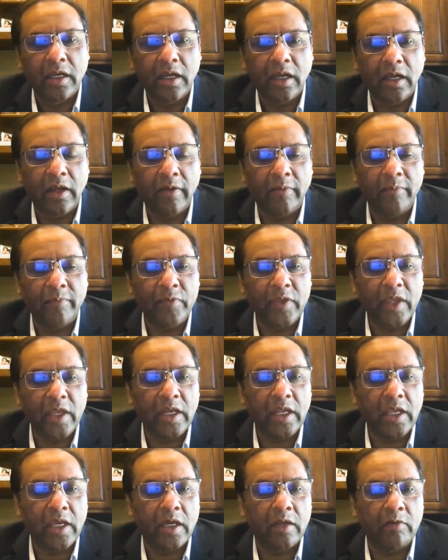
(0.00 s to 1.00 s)

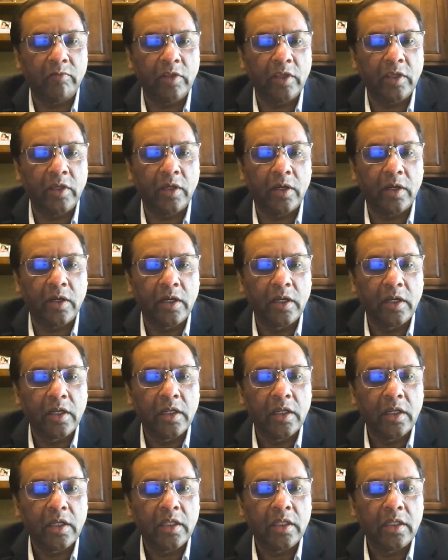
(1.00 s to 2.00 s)
and AR, VR,
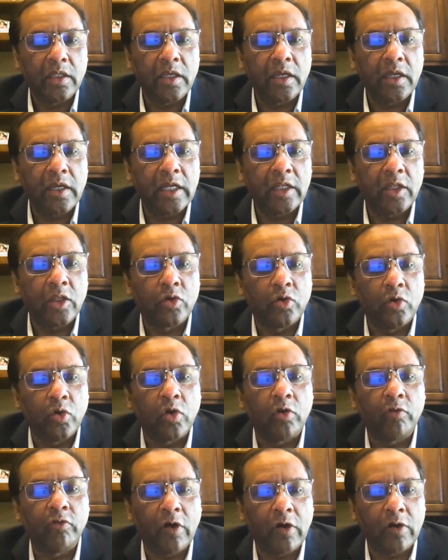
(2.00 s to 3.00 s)
they are at the
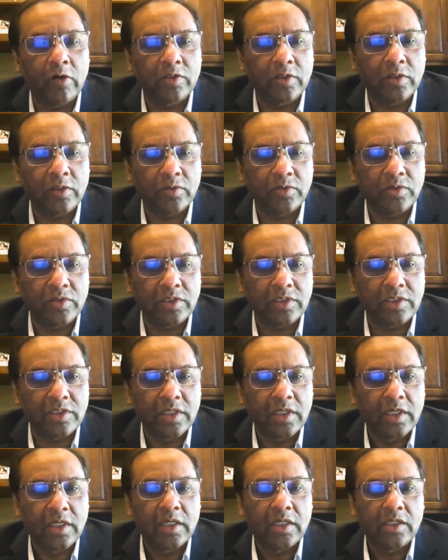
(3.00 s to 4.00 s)
core of our
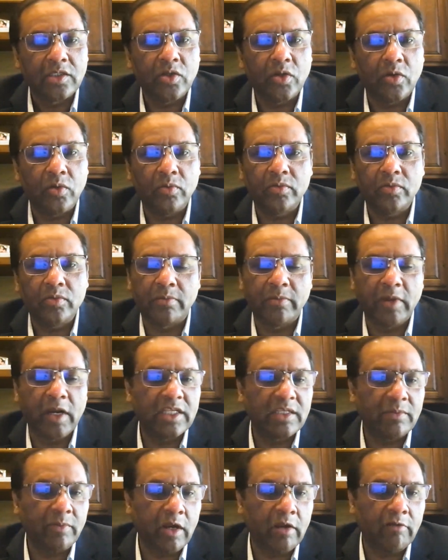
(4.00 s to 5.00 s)
solutions. So
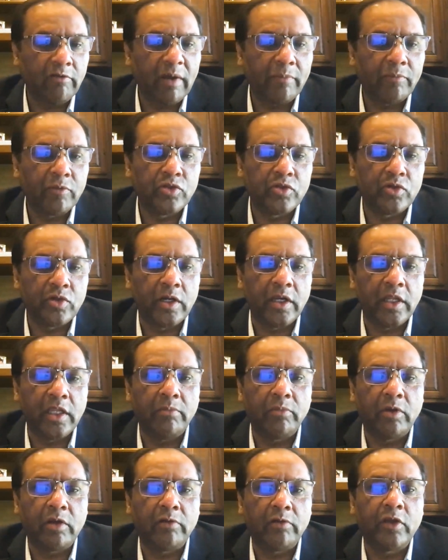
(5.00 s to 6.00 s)
tremendous amount of
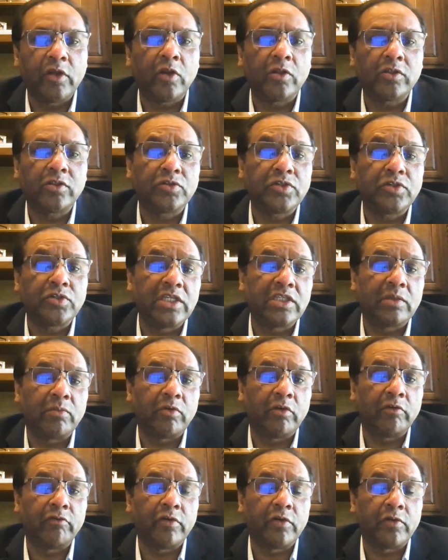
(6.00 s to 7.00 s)
opportunity, but we are also seeing
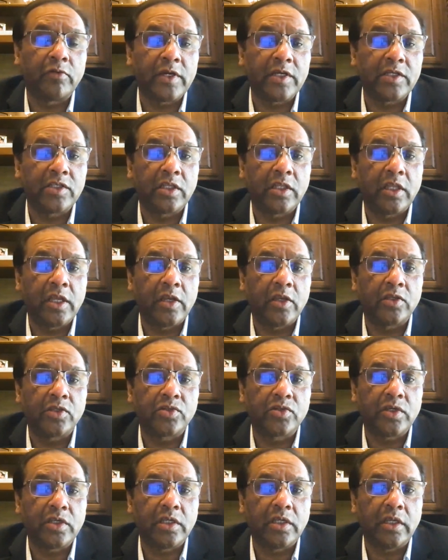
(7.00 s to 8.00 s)
some different trends in the
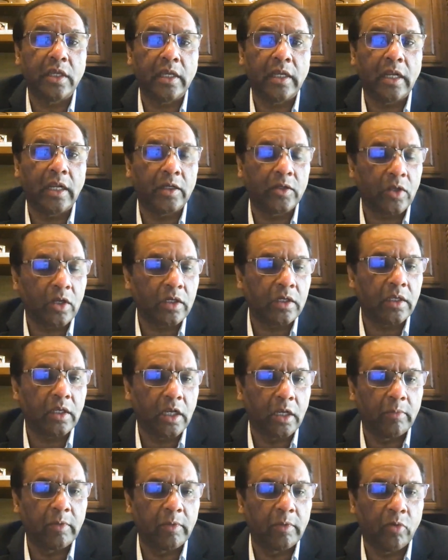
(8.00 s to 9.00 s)
industry, and I'll talk a
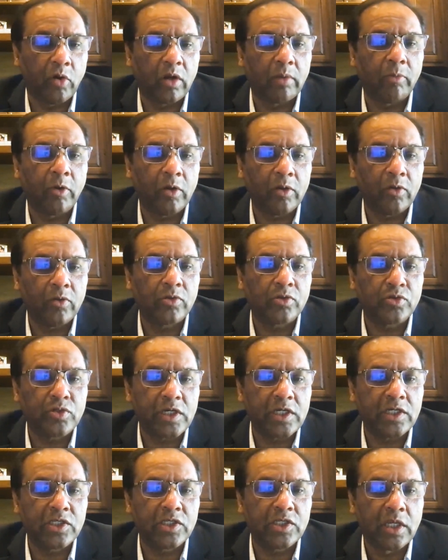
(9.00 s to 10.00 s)
little bit more about those
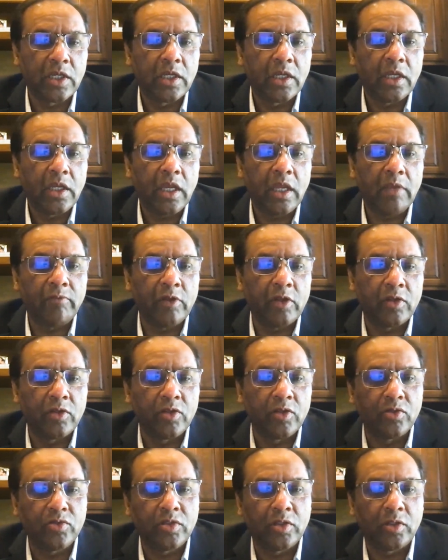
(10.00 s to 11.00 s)
trends. And we are
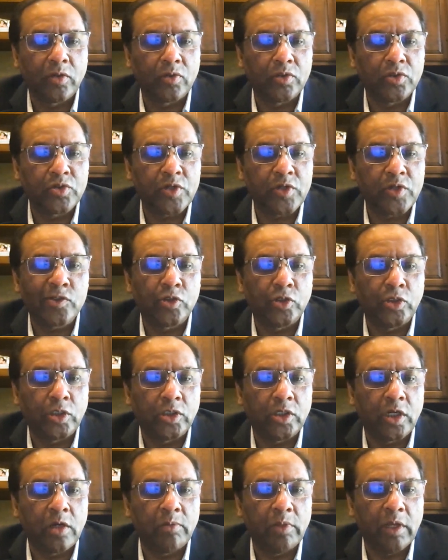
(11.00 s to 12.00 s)
using those trends to
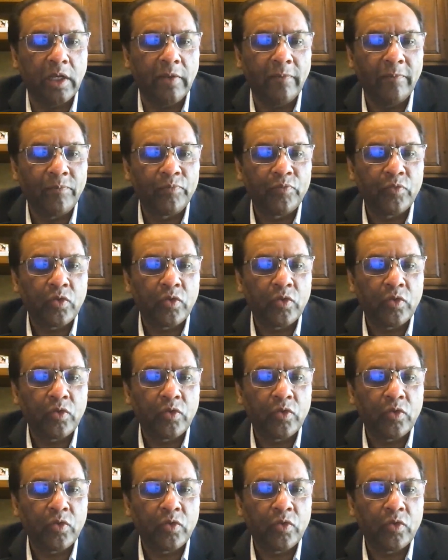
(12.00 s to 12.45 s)
determine